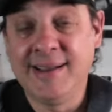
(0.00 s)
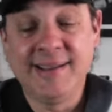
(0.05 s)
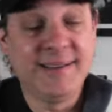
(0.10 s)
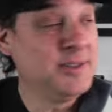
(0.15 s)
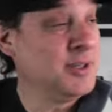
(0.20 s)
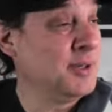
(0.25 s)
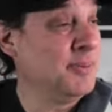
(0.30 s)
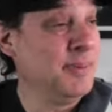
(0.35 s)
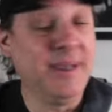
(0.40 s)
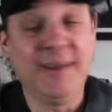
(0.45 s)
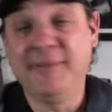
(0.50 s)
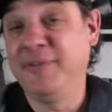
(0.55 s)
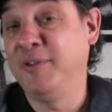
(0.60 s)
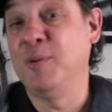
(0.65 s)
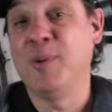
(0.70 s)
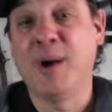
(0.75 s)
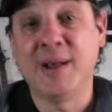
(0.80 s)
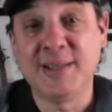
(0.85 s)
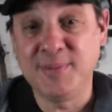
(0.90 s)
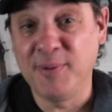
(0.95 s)
It took me a
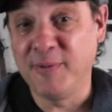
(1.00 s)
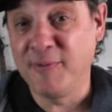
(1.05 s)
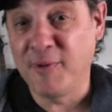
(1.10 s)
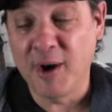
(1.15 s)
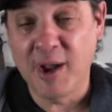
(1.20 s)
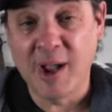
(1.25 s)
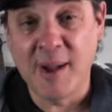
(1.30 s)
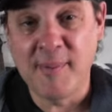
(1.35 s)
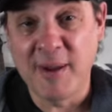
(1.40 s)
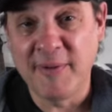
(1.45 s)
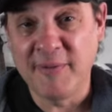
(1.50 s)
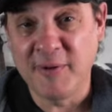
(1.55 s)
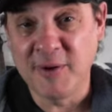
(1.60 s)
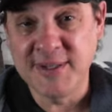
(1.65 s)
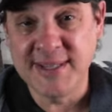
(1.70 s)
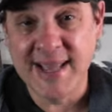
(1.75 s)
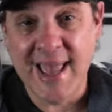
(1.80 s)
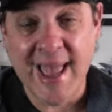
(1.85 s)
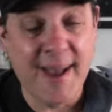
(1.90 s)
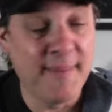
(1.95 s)
few months before I got my
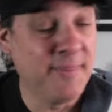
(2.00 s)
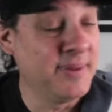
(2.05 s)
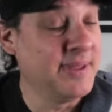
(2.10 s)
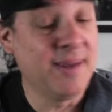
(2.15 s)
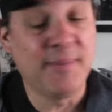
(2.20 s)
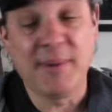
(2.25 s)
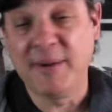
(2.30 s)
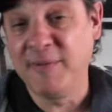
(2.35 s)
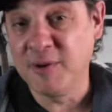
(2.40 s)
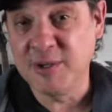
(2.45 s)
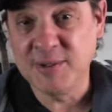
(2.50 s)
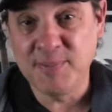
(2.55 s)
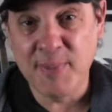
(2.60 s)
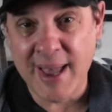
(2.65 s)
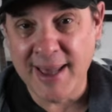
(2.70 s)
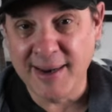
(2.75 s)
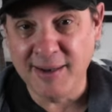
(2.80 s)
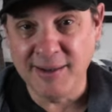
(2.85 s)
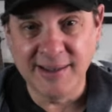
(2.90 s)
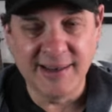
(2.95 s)
first amp and then my first
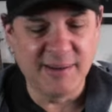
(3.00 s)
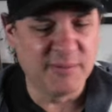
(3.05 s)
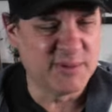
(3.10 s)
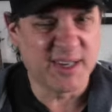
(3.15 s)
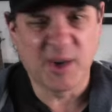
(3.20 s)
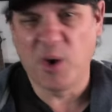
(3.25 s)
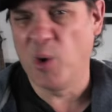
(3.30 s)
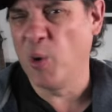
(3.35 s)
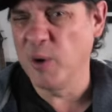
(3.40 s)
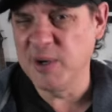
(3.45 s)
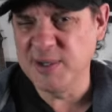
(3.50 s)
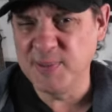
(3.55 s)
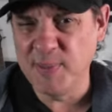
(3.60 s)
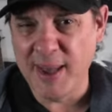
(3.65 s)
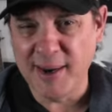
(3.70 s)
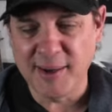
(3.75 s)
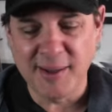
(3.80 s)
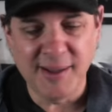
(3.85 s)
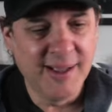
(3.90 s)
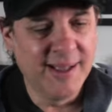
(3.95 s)
pedal, and it was a chorus
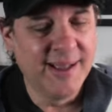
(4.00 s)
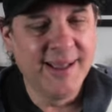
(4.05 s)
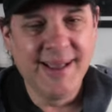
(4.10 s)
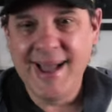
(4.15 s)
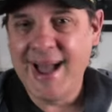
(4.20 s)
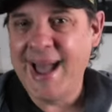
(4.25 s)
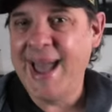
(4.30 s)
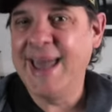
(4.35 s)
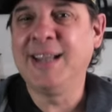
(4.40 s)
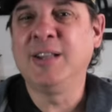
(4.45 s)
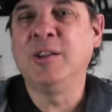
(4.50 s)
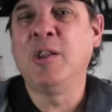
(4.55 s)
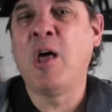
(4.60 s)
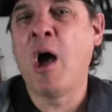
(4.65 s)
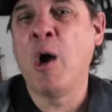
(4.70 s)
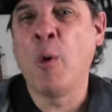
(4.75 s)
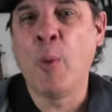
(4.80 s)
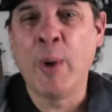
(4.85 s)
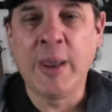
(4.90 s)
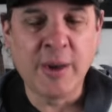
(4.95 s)
pedal. I had a
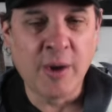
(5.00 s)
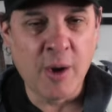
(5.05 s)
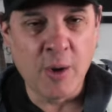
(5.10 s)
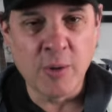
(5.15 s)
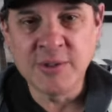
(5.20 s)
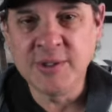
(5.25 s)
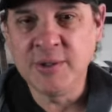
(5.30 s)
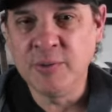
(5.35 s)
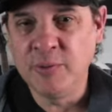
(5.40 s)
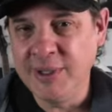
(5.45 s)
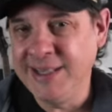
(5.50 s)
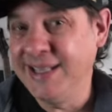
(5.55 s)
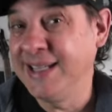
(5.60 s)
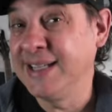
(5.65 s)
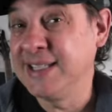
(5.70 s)
long way to go to really